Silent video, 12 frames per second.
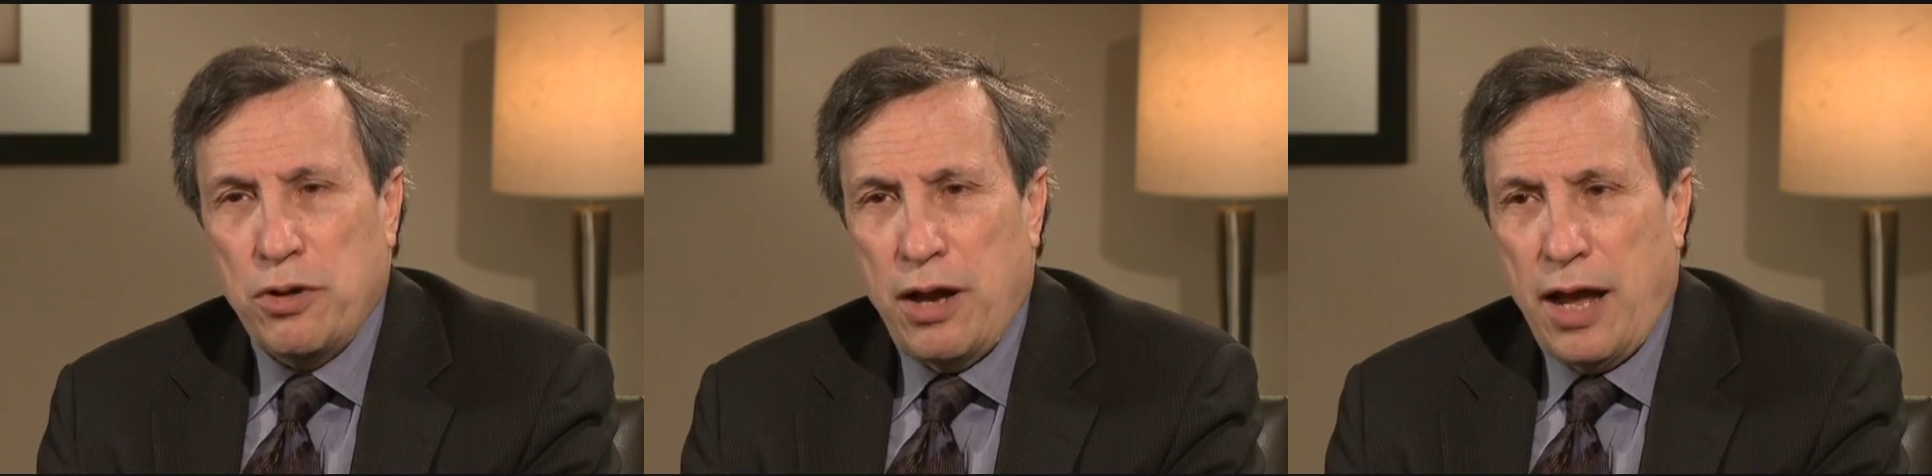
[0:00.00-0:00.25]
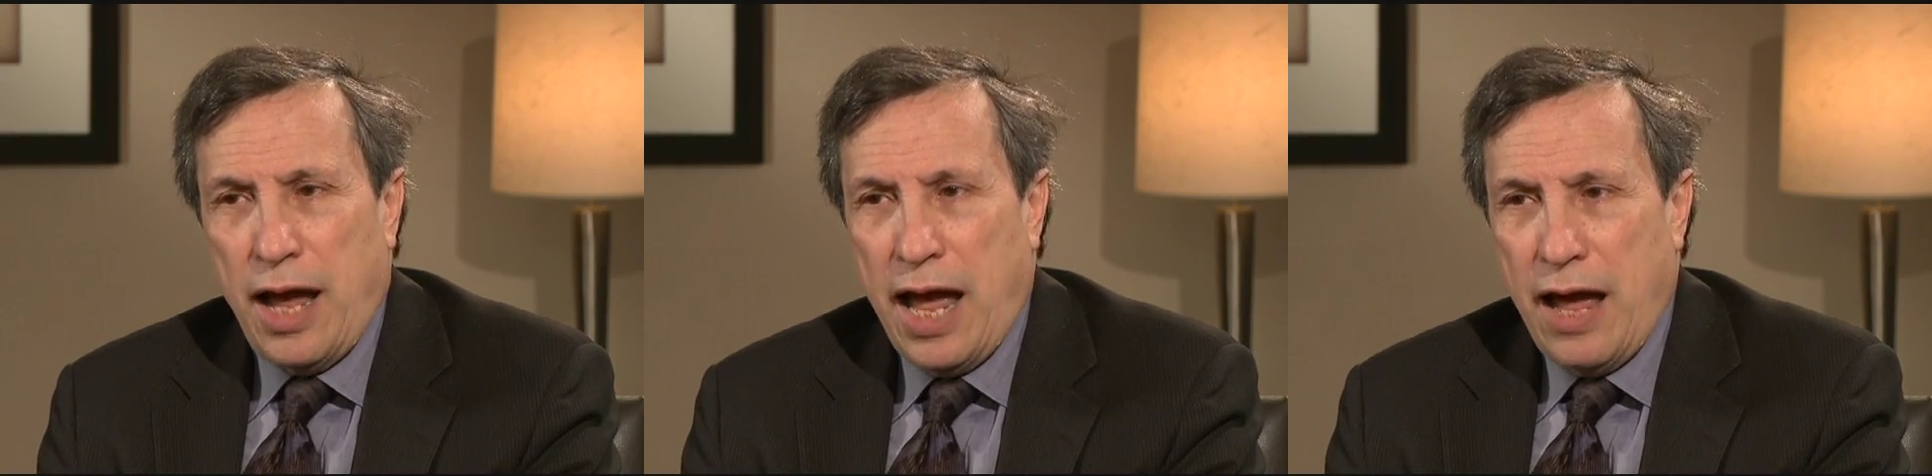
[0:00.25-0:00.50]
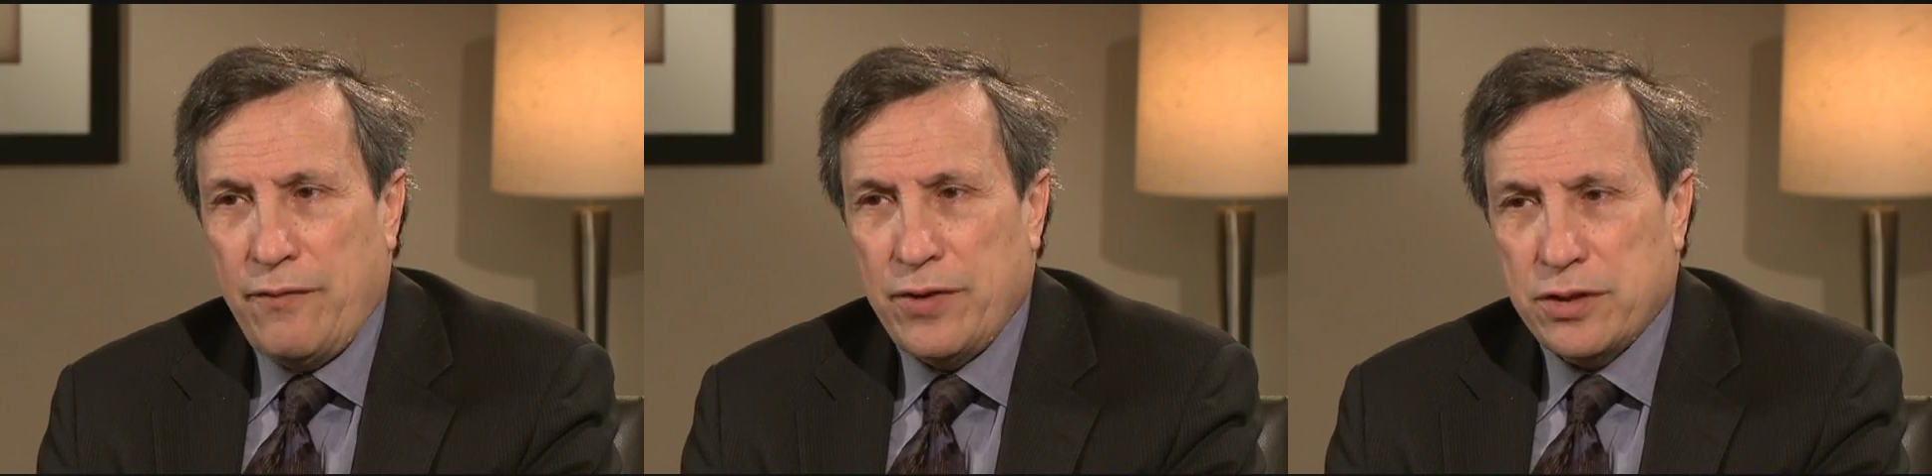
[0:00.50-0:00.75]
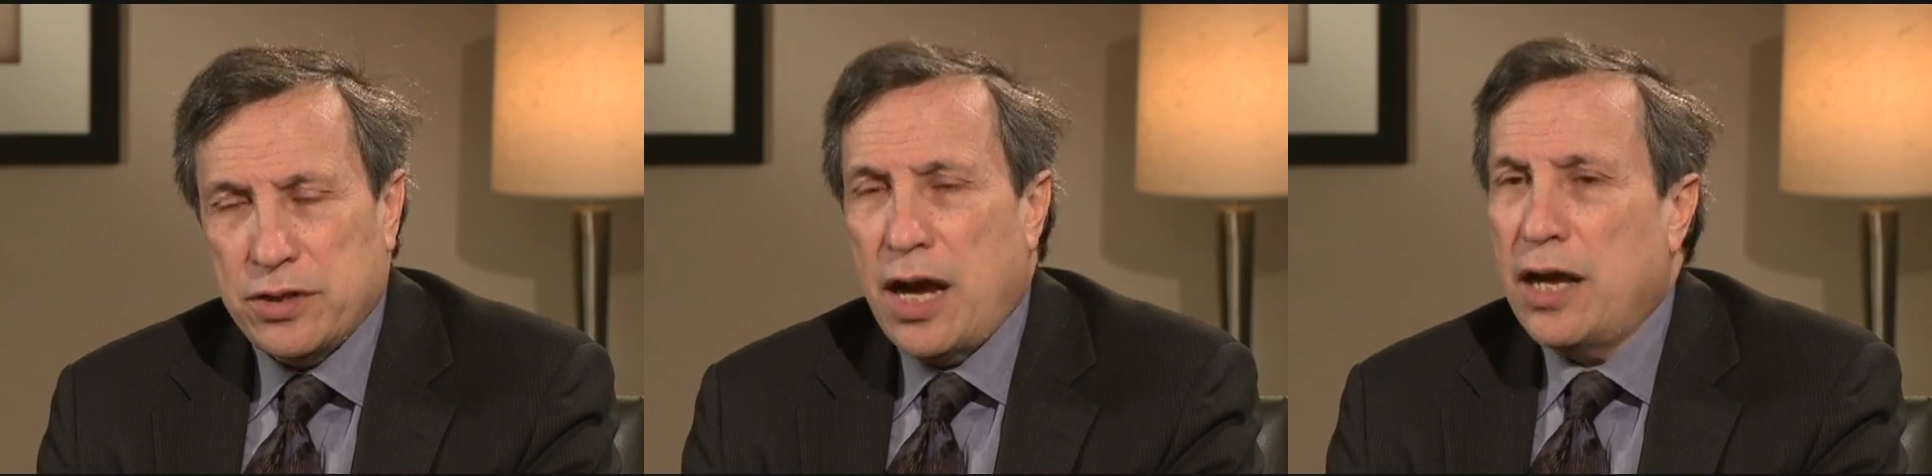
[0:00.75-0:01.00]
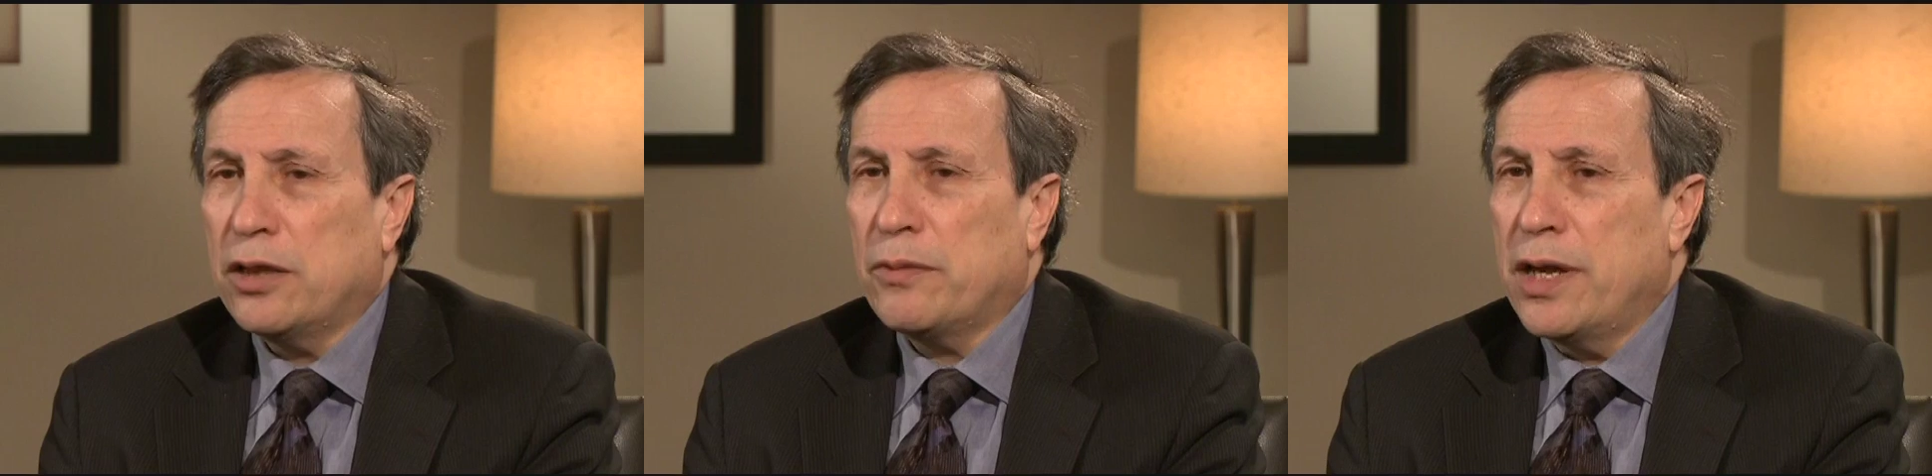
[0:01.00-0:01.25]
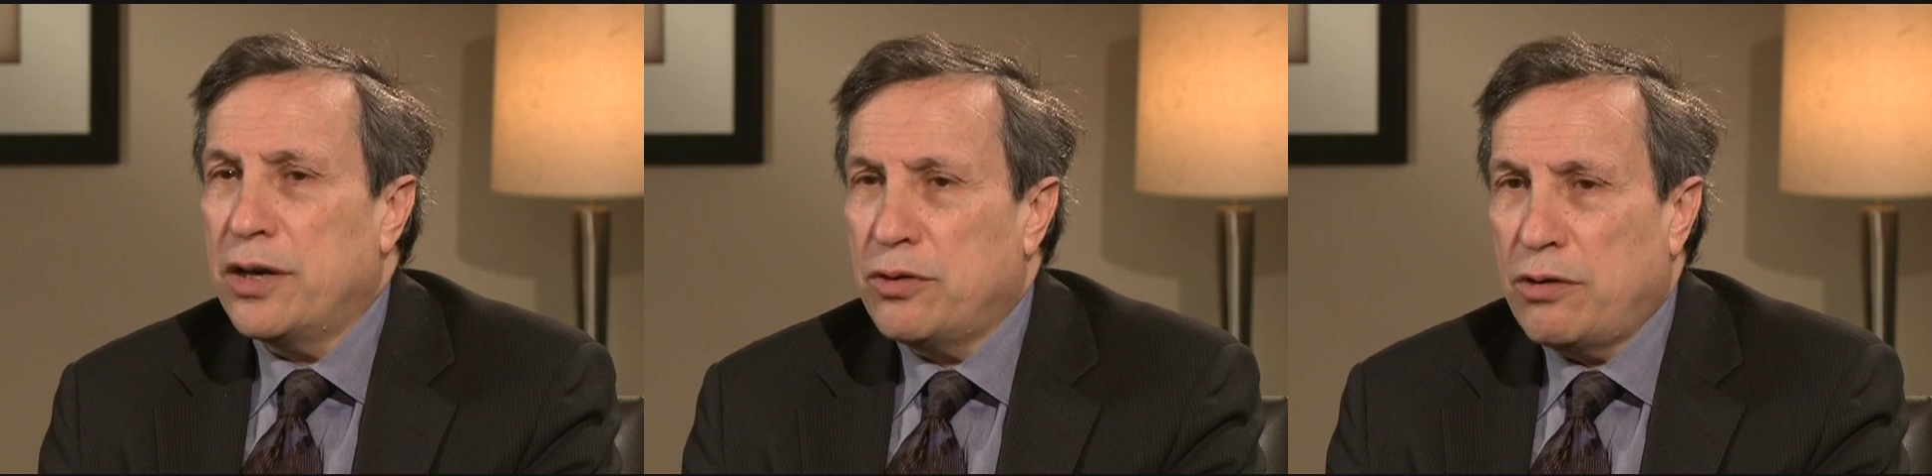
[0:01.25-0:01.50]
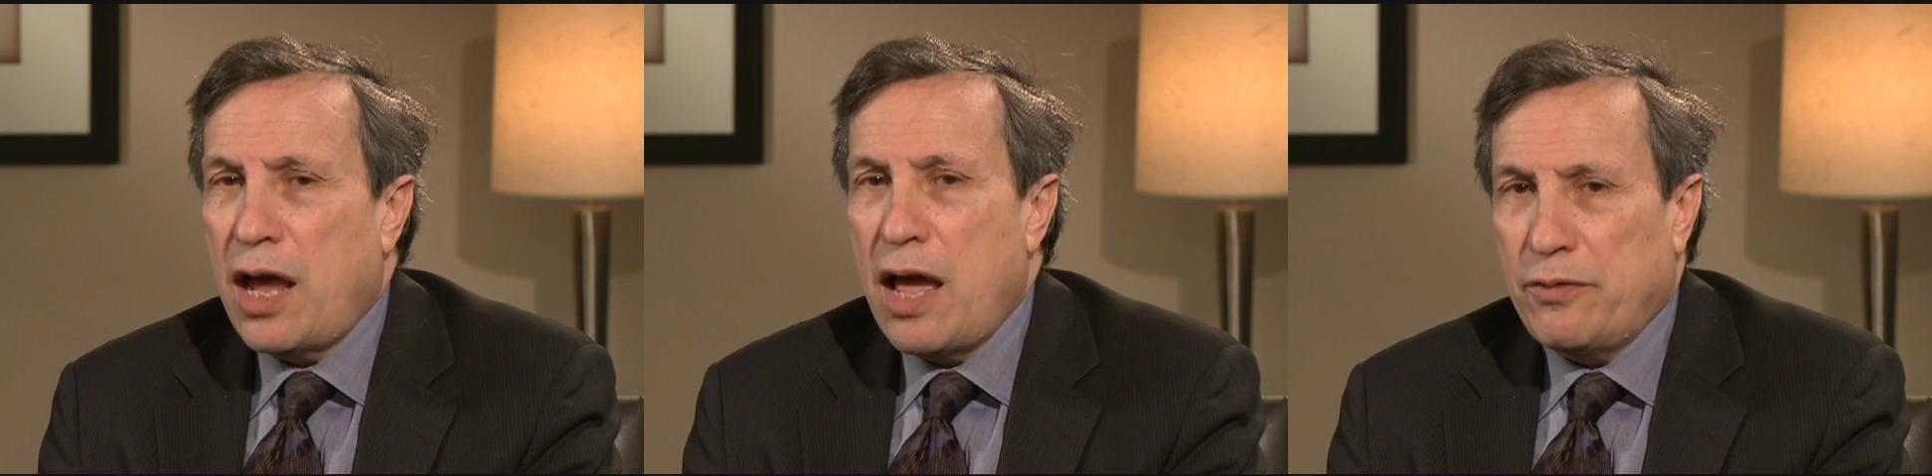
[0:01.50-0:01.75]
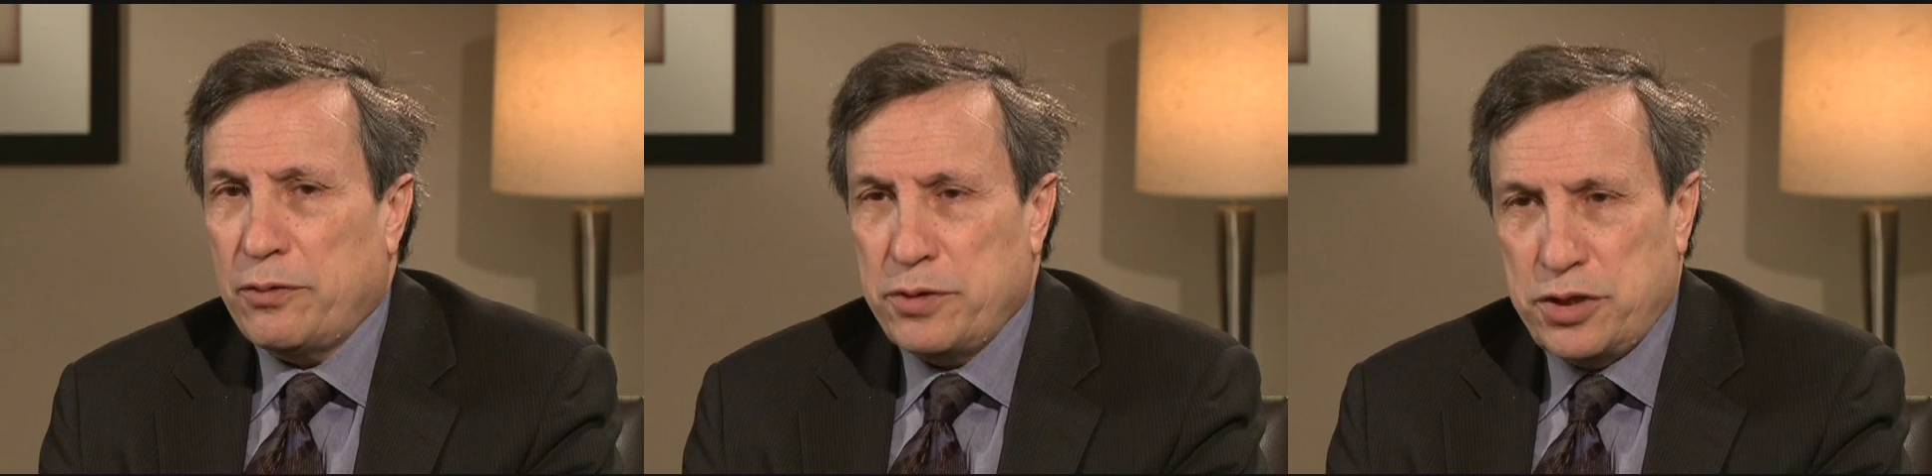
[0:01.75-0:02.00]
haven't tolerated or
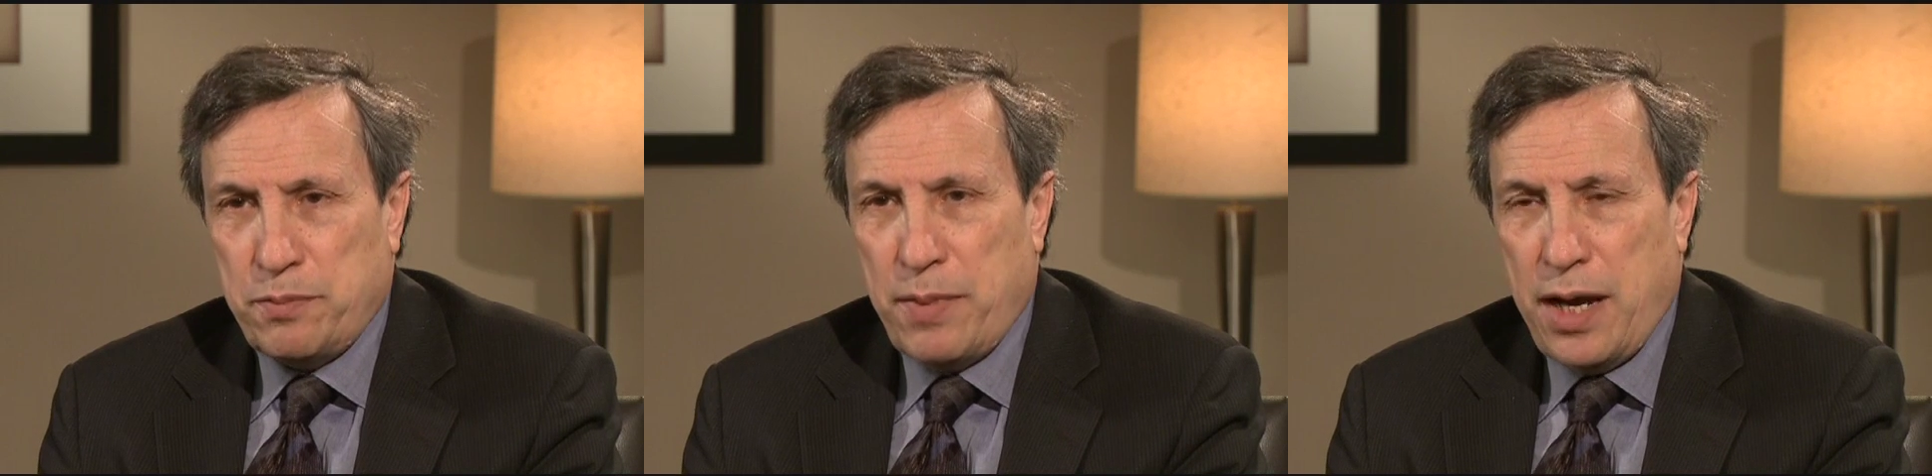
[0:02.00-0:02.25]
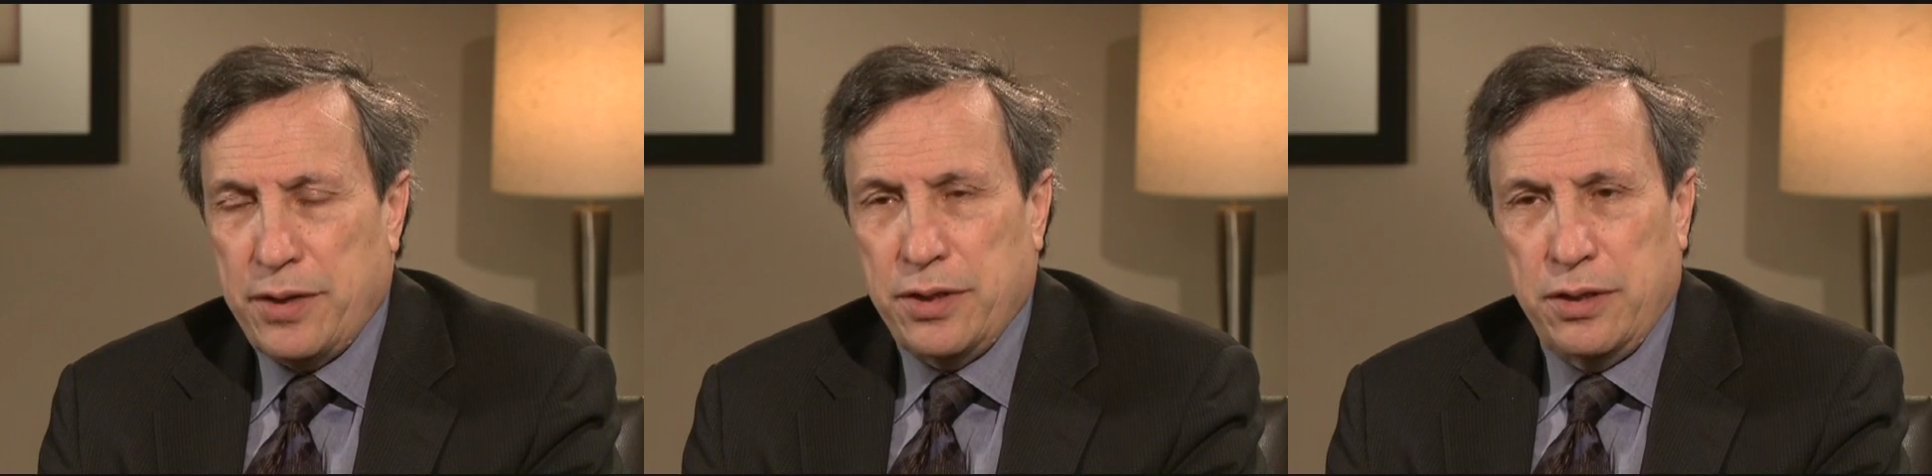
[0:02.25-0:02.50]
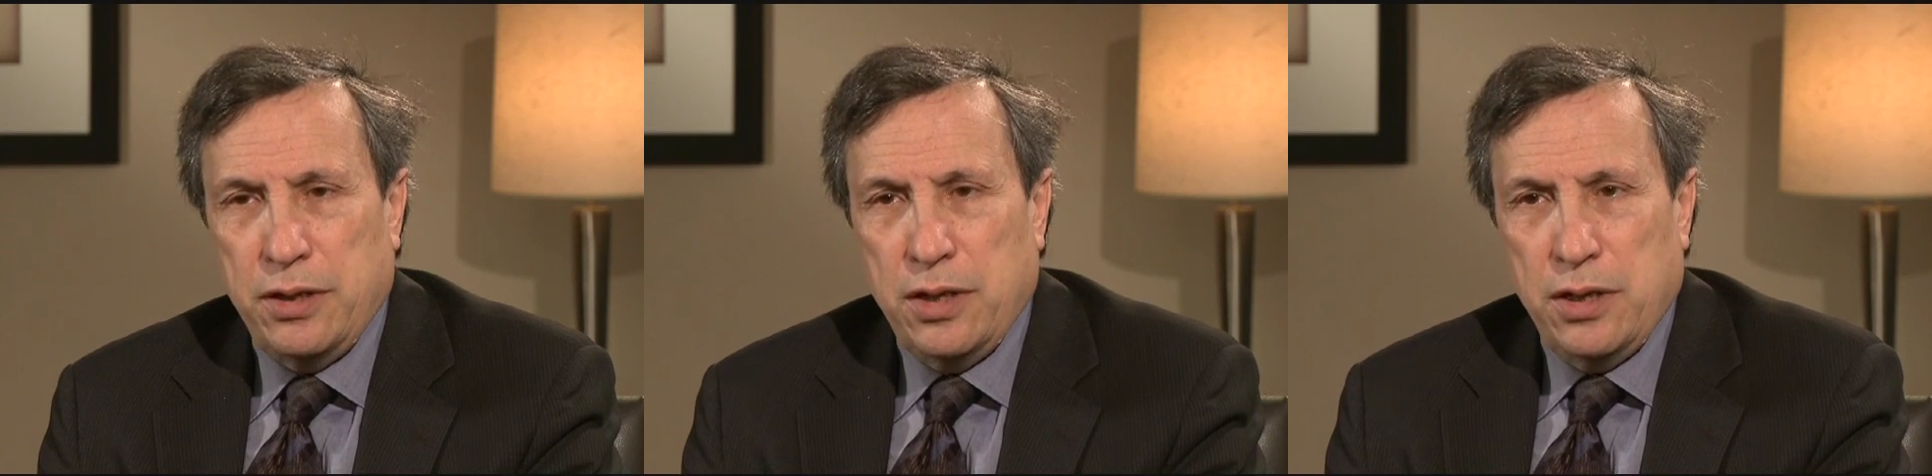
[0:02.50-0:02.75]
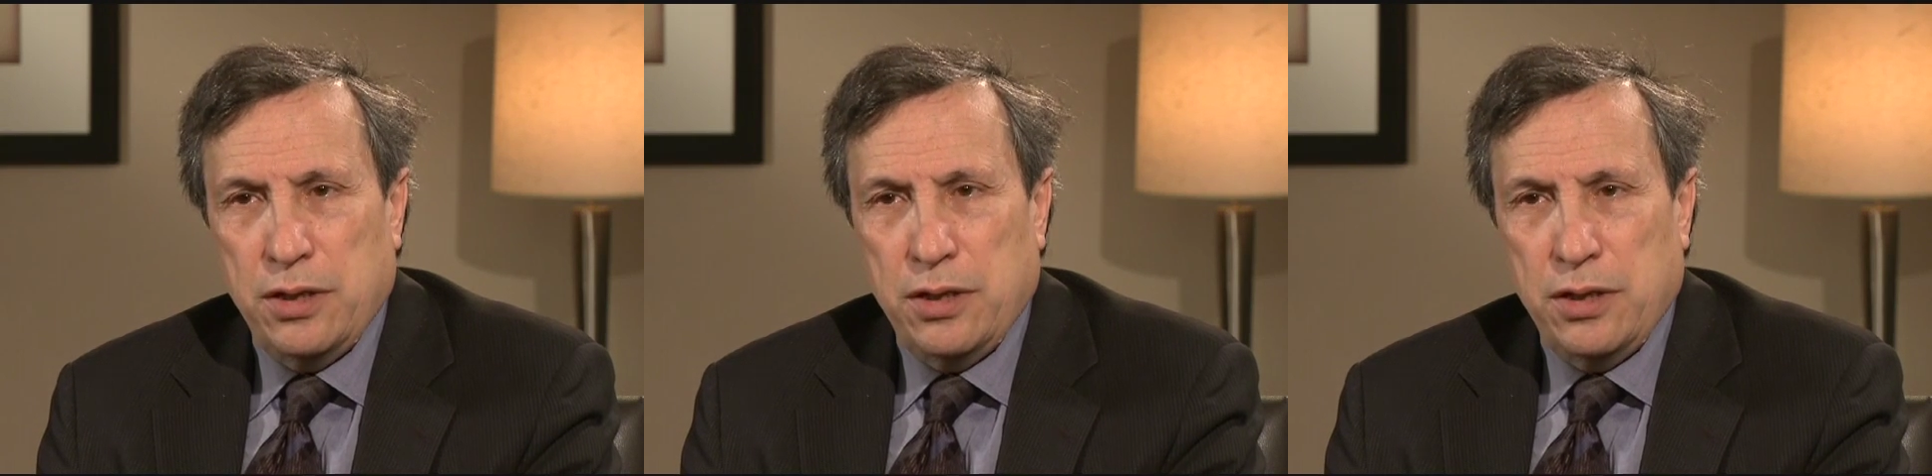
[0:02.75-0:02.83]
haven't responded